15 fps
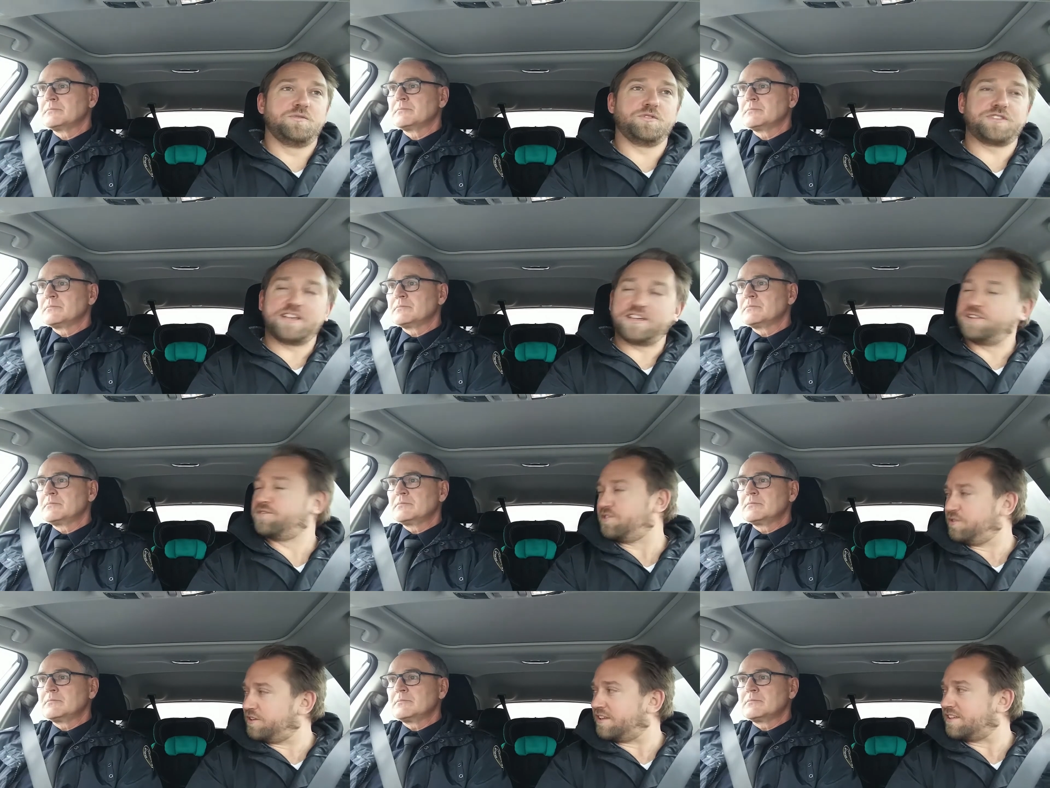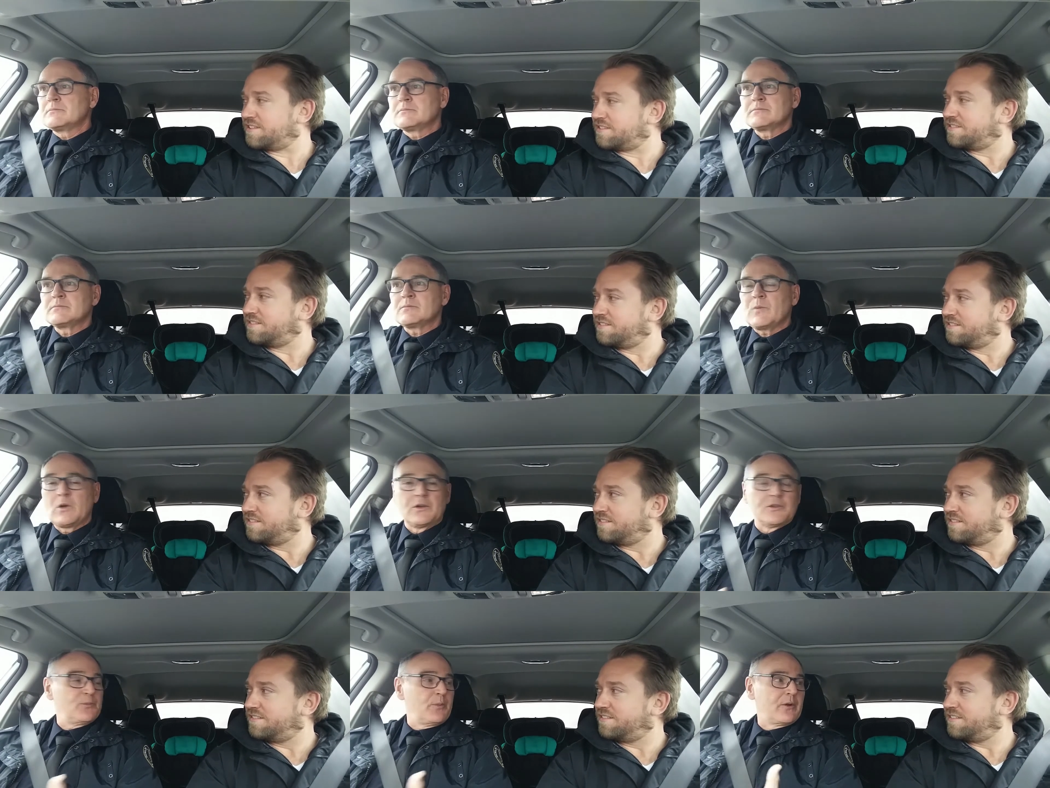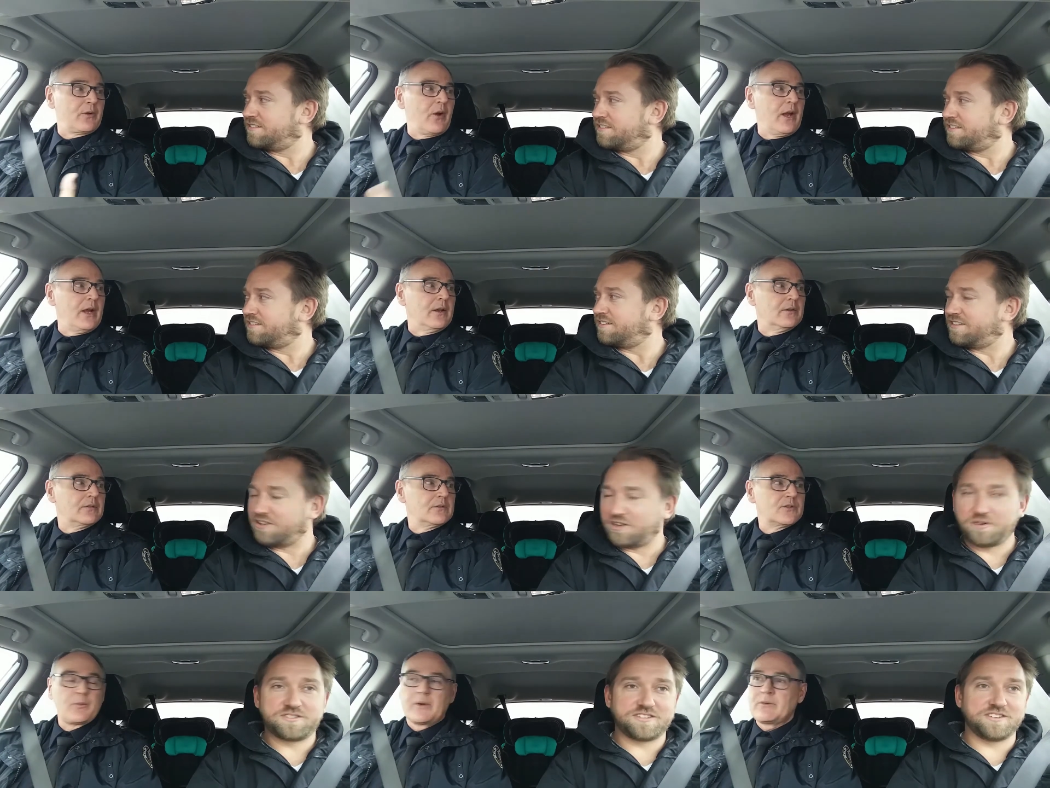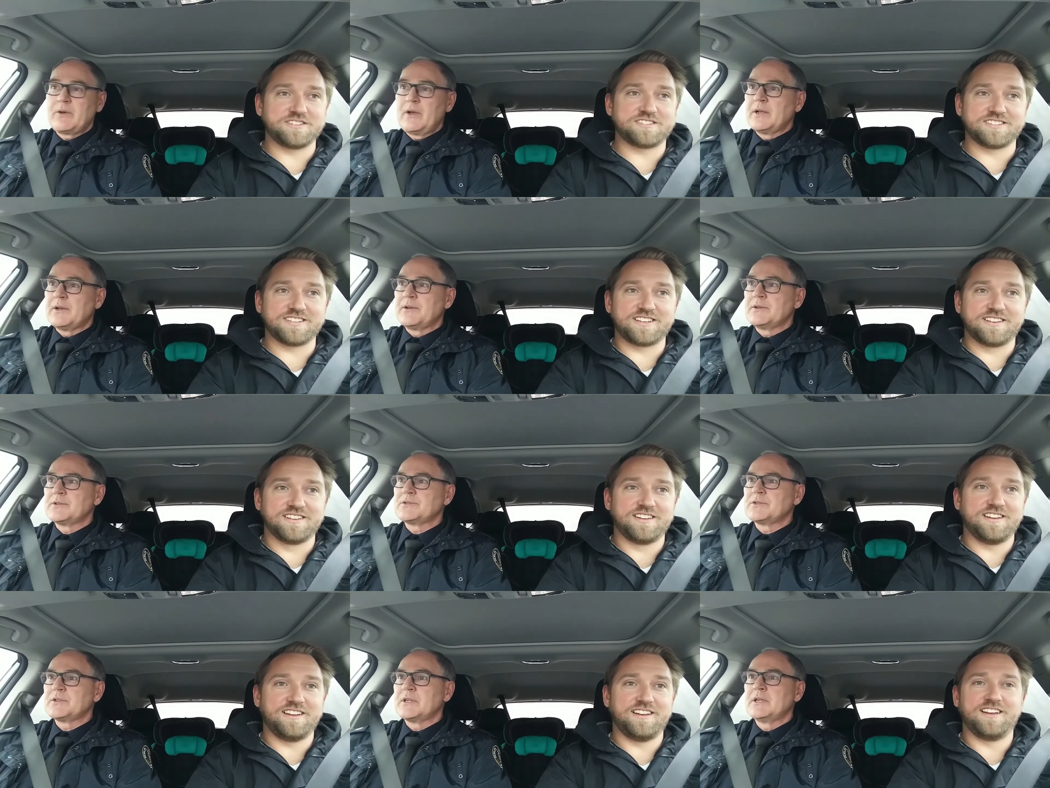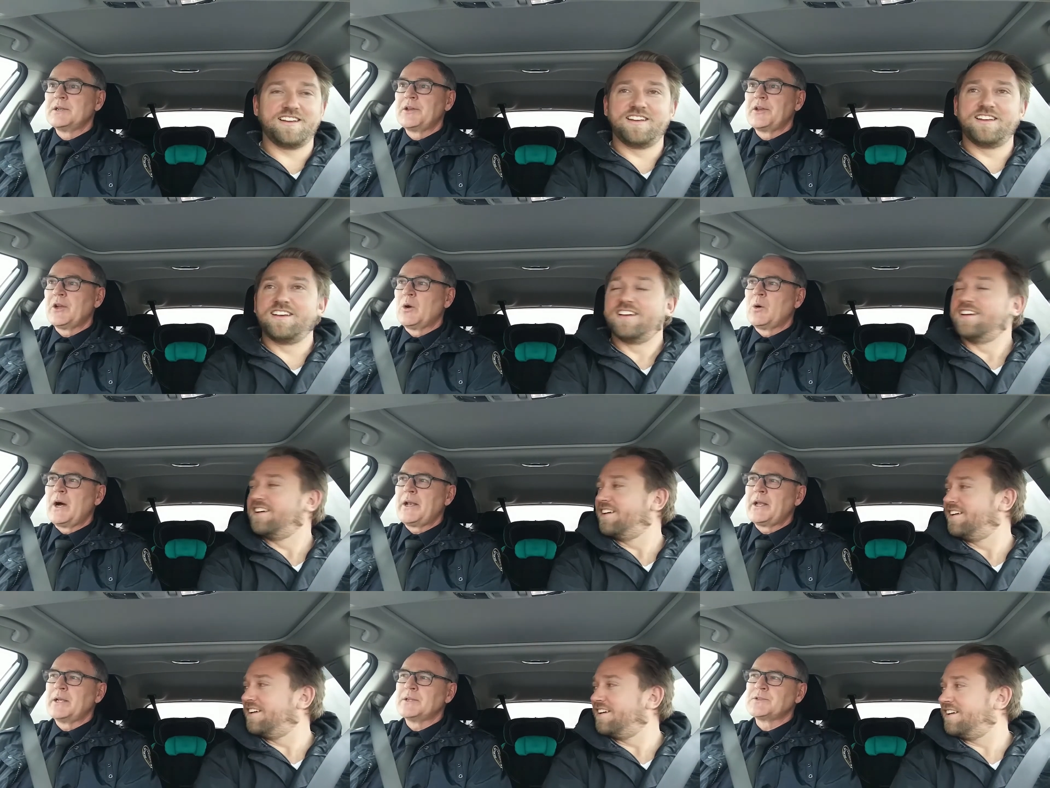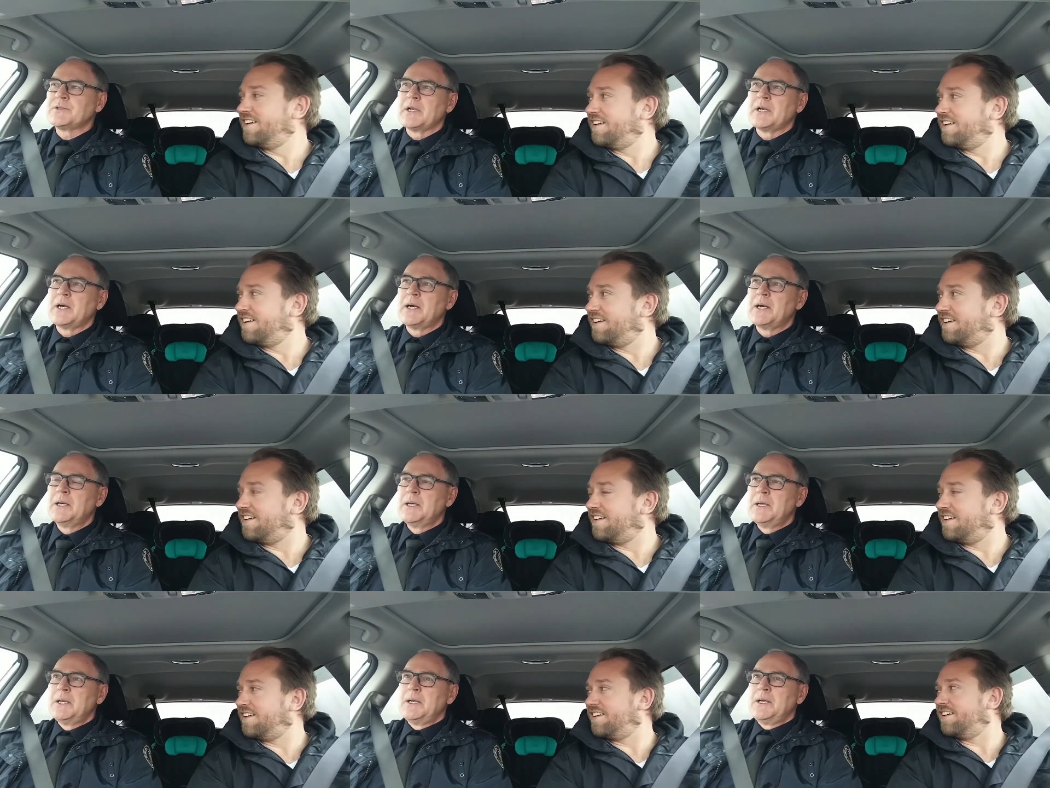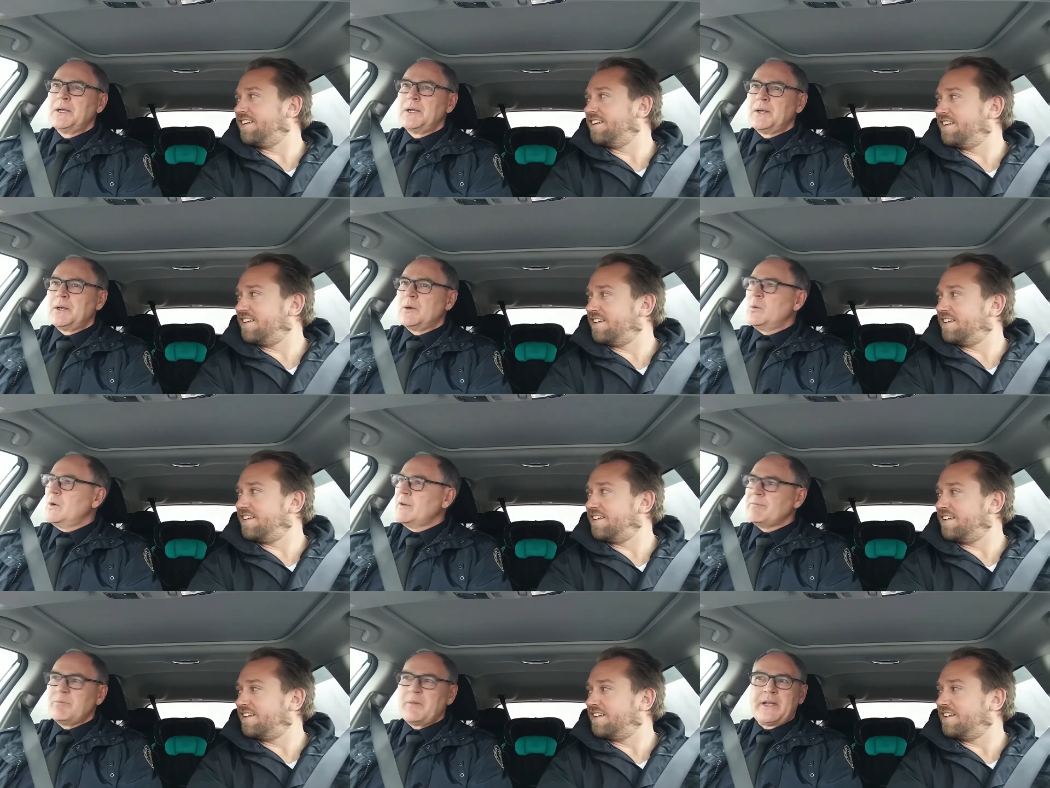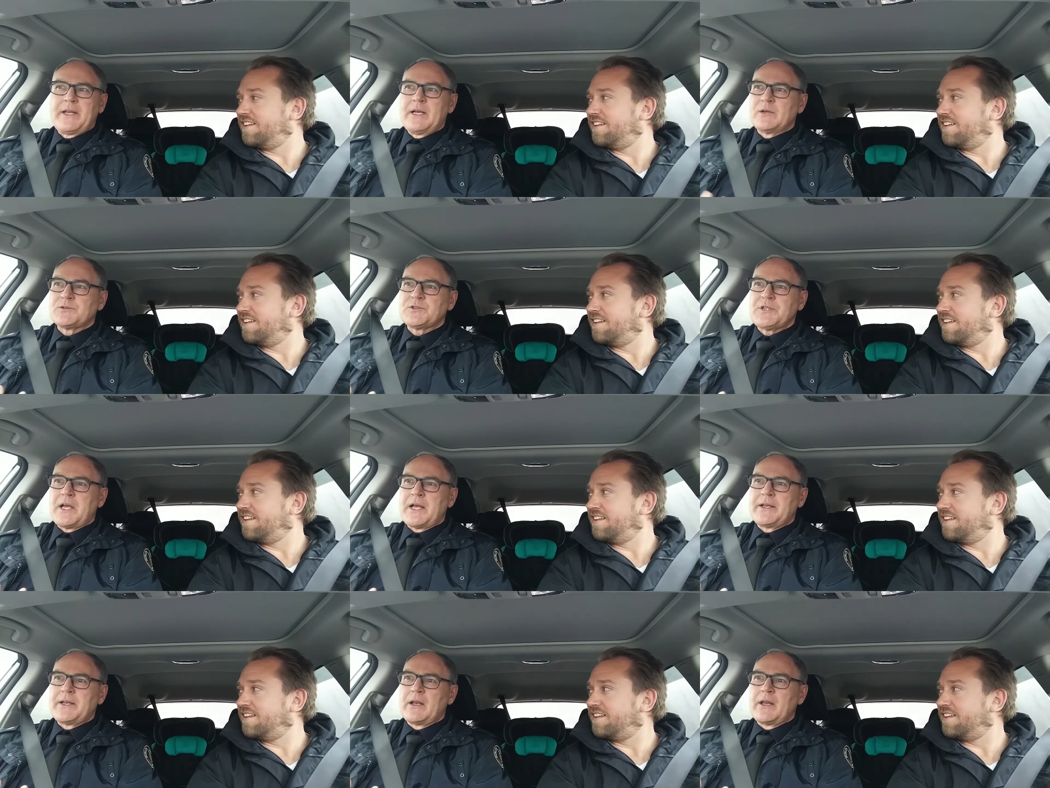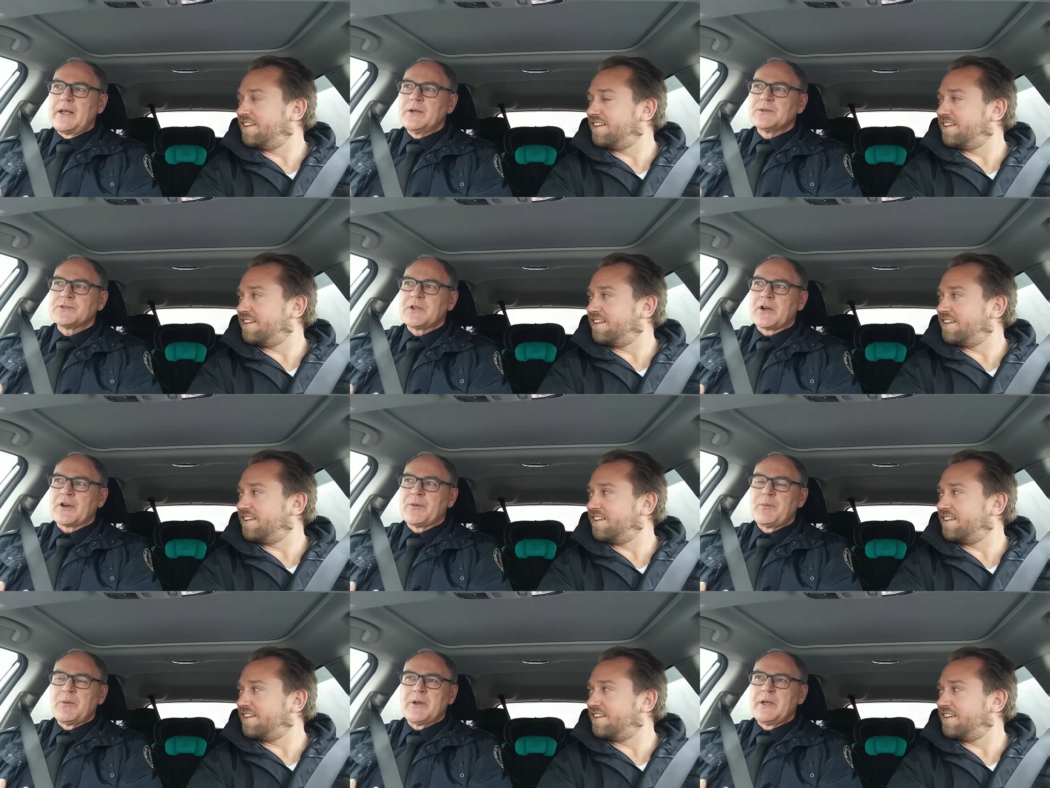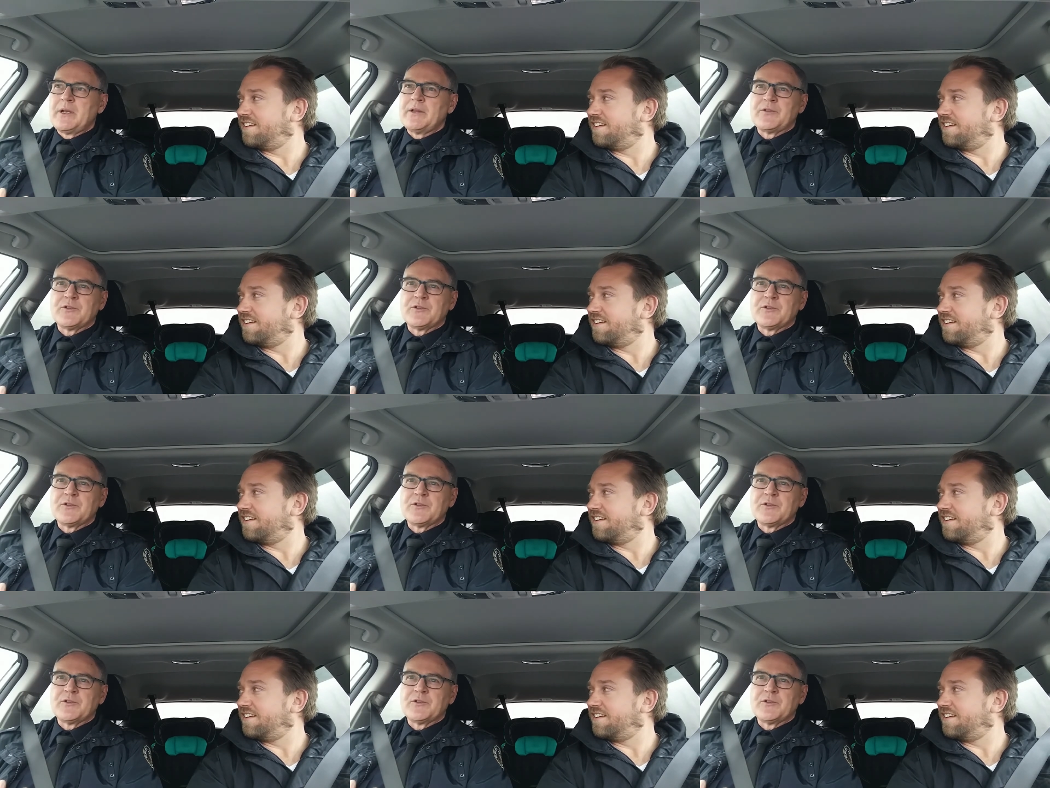Speaker 1: Well, thank you for doing this. Yeah,
Speaker 2: it's been great. No, it's seriously. Great. It's uh, you know what it's. Uh, we have many outstanding leaders in our community,